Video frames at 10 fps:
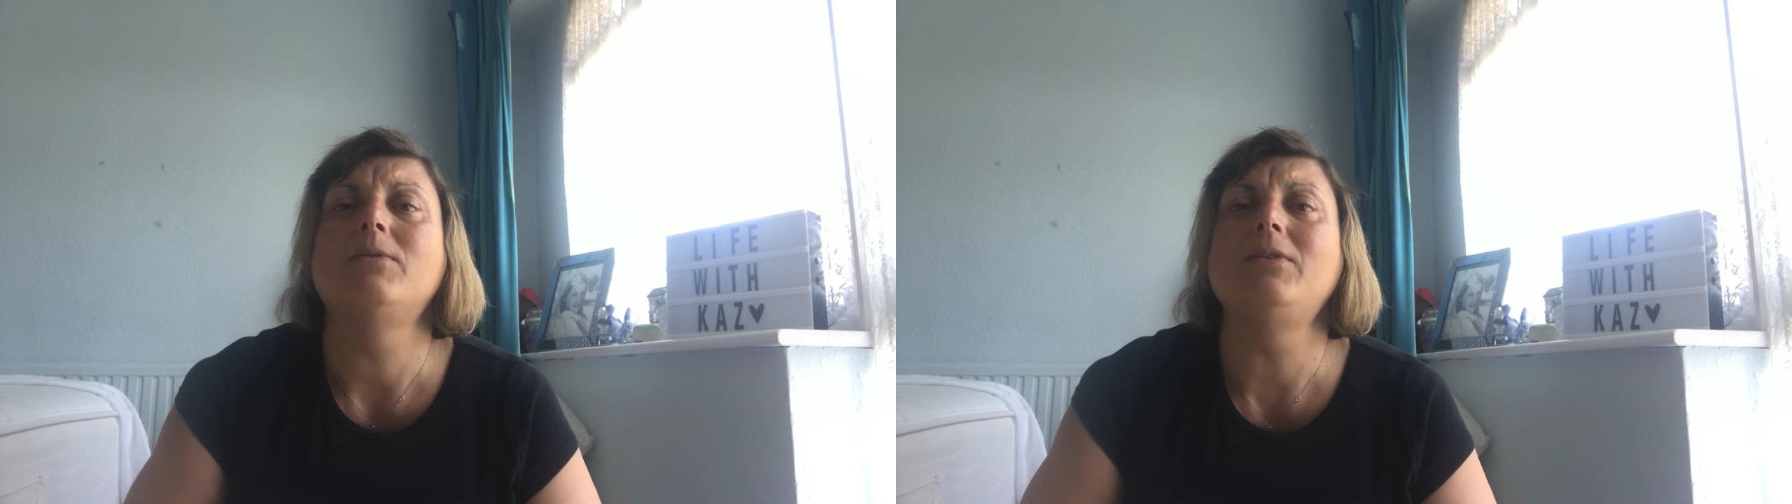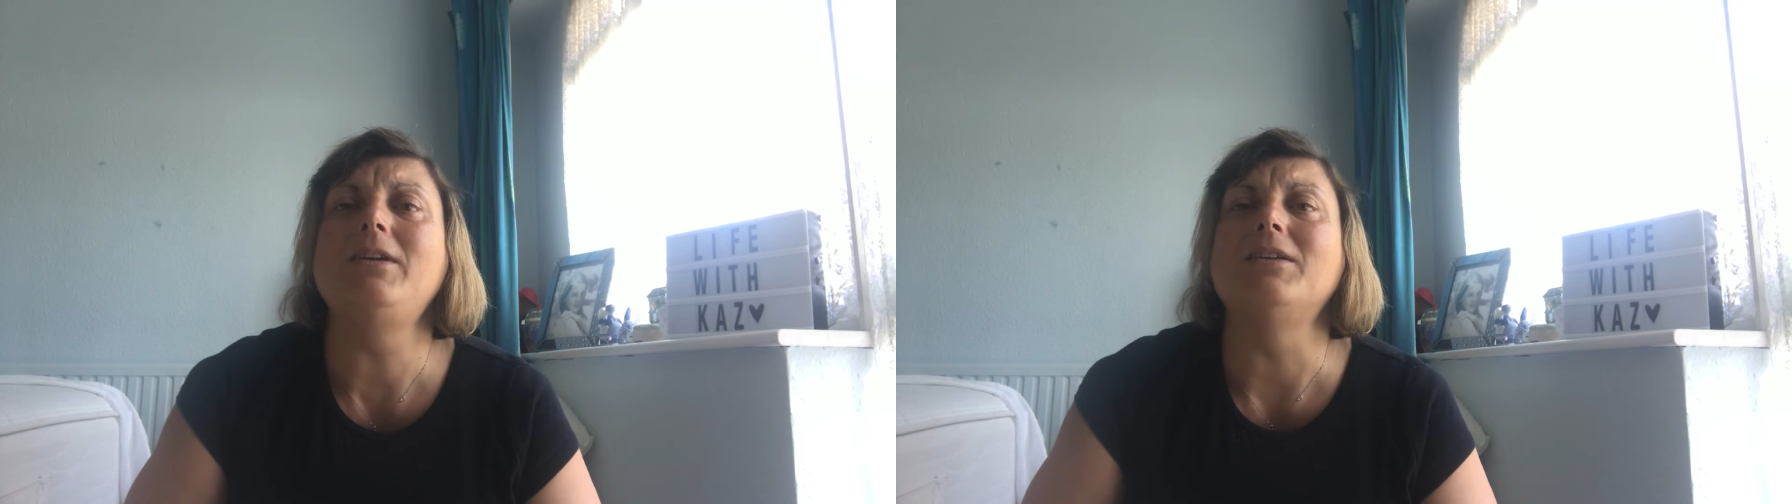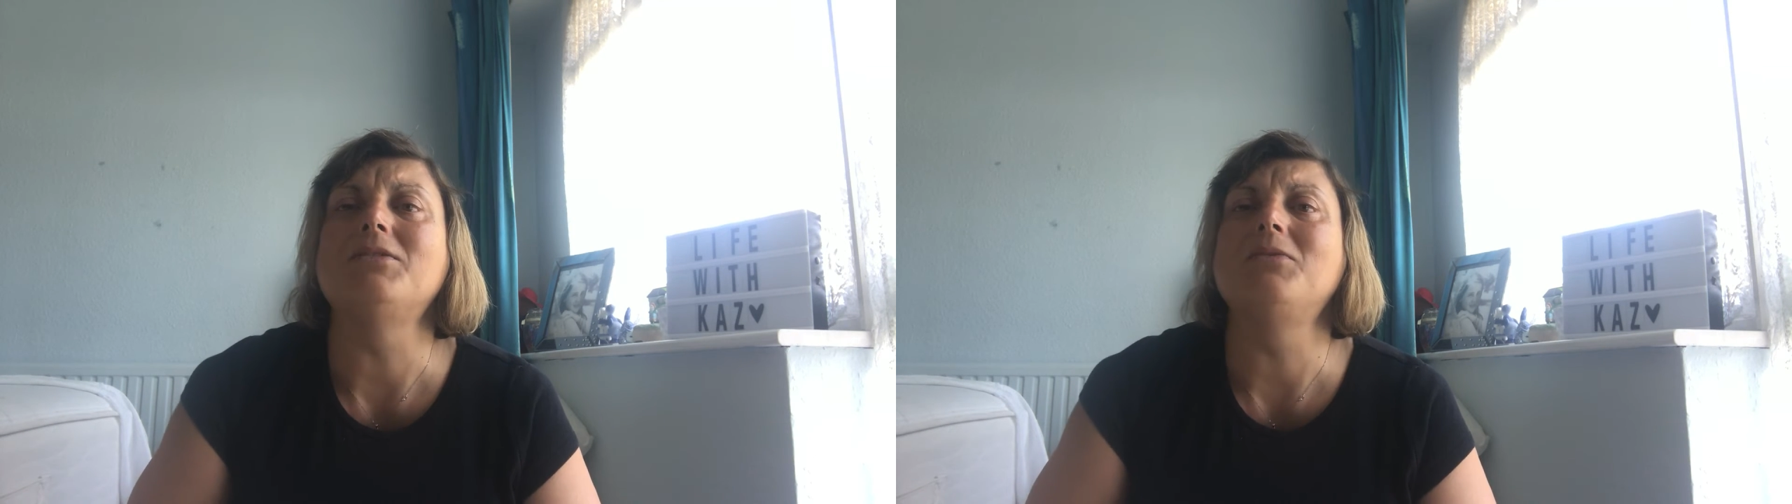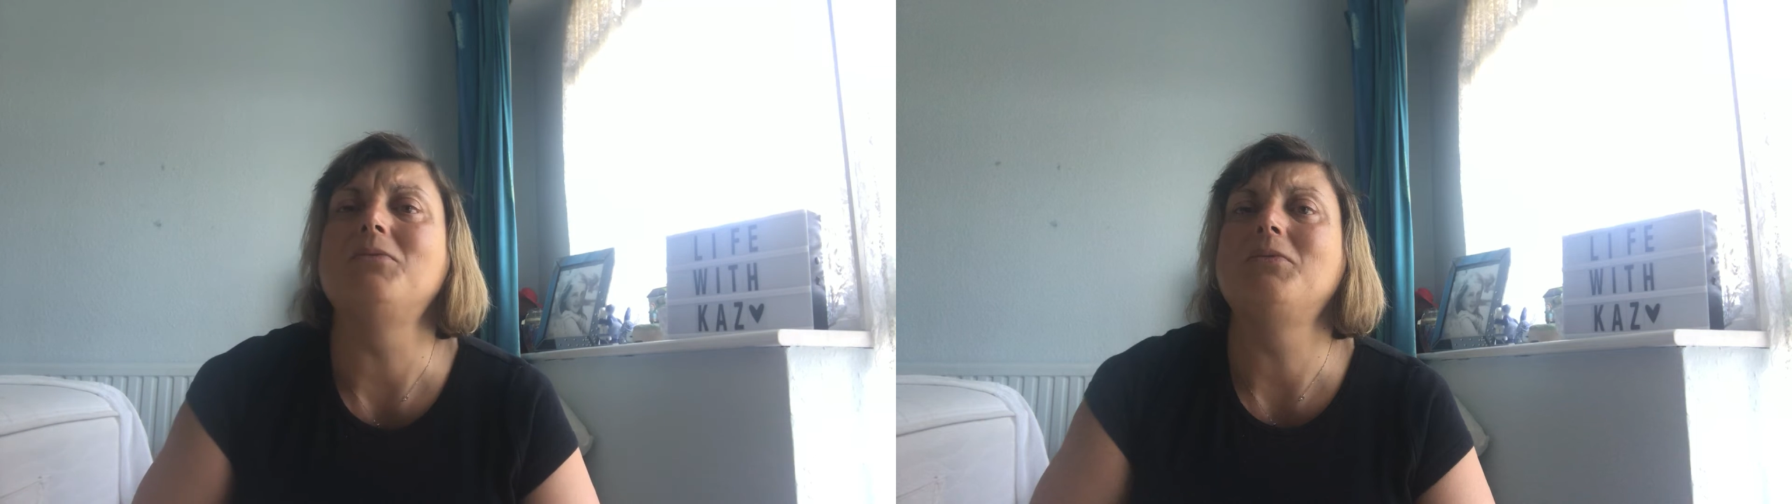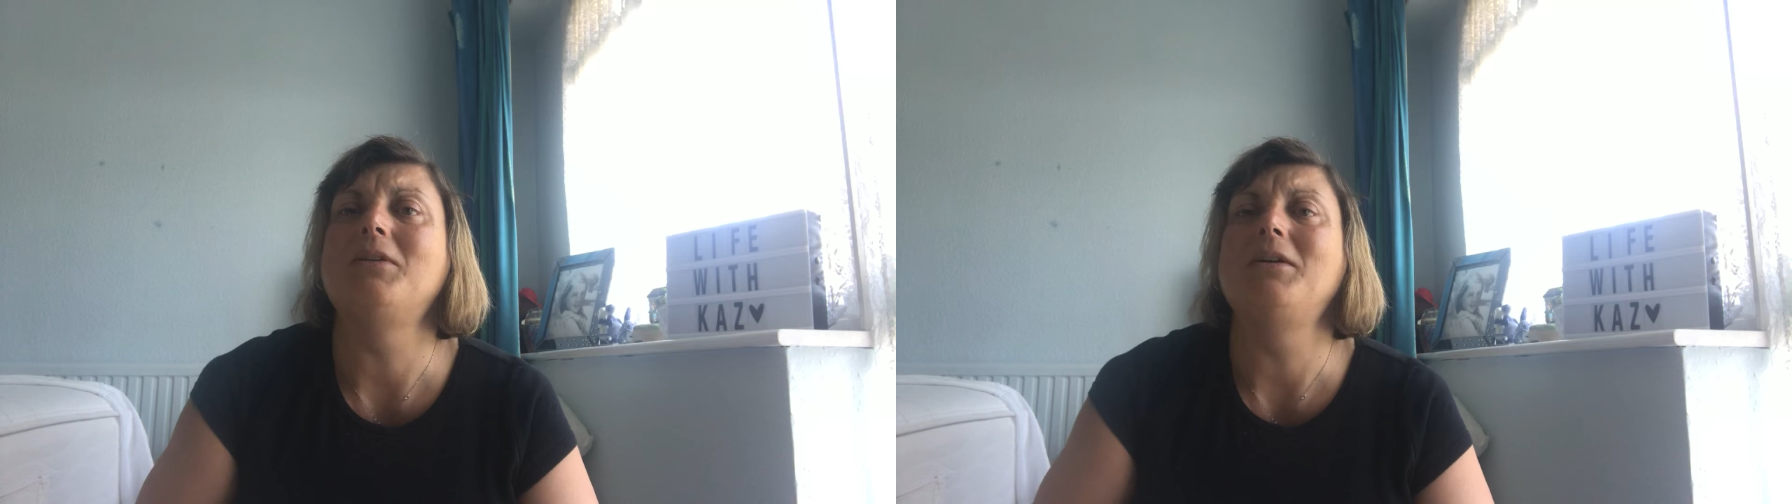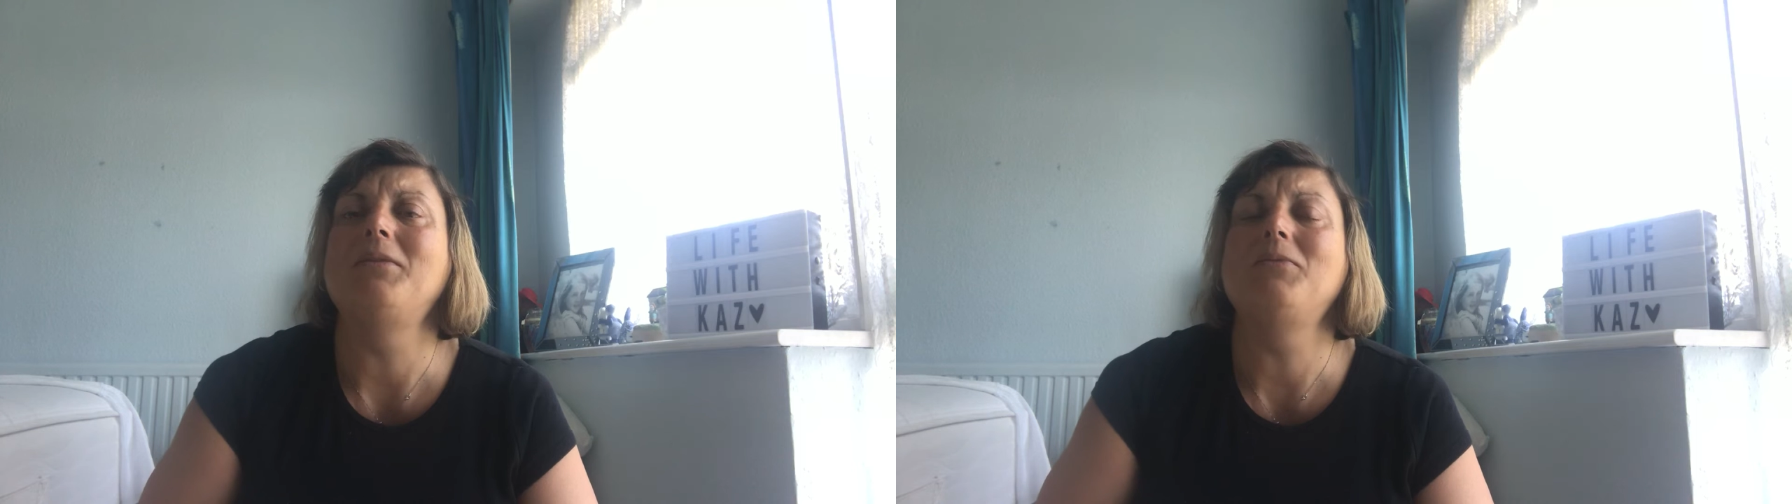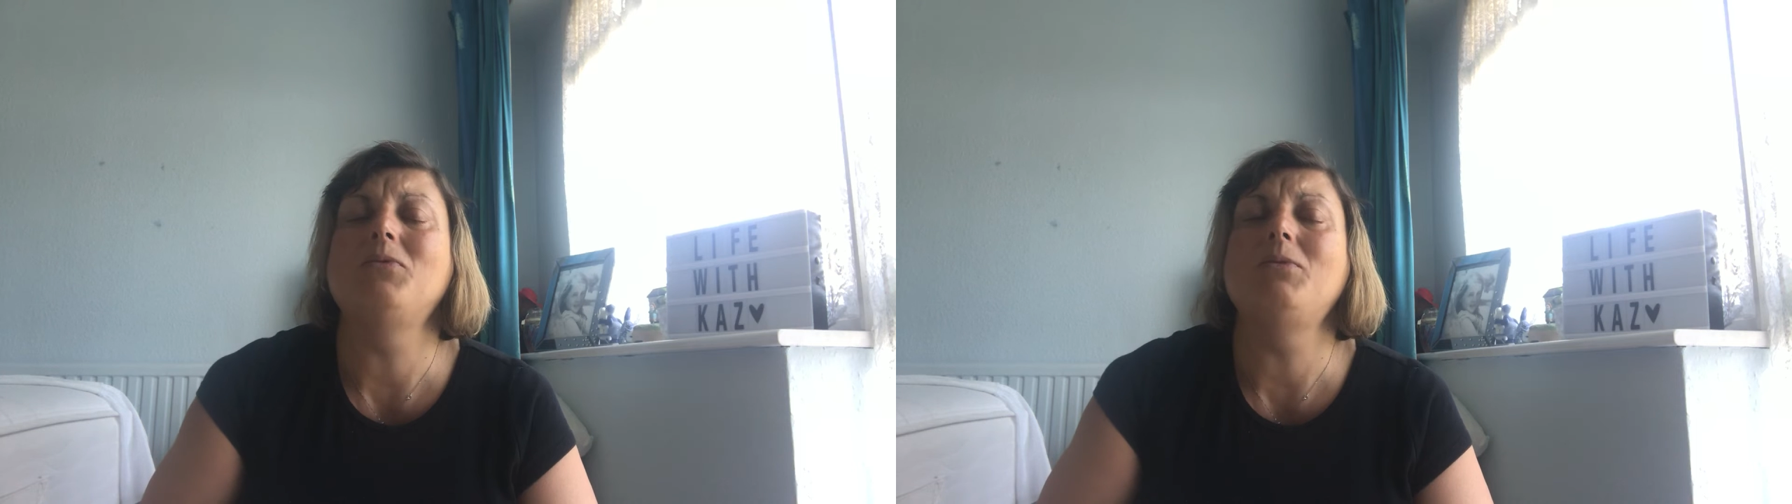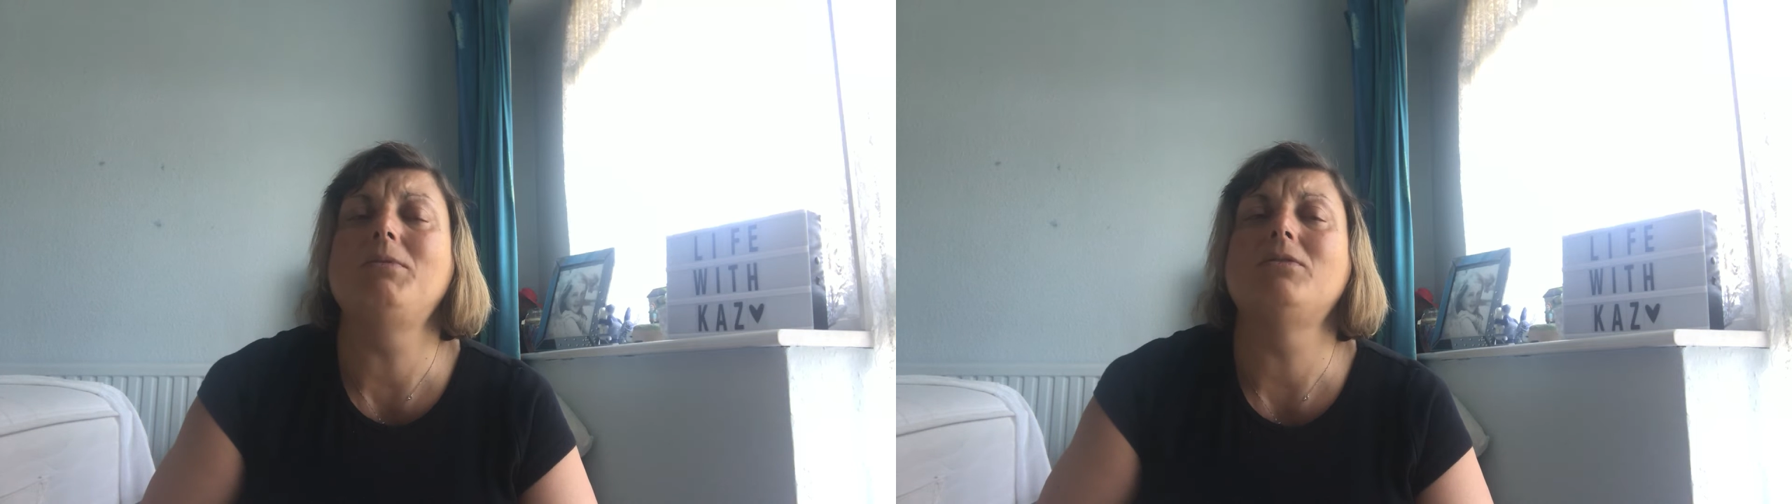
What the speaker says: So yeah, so really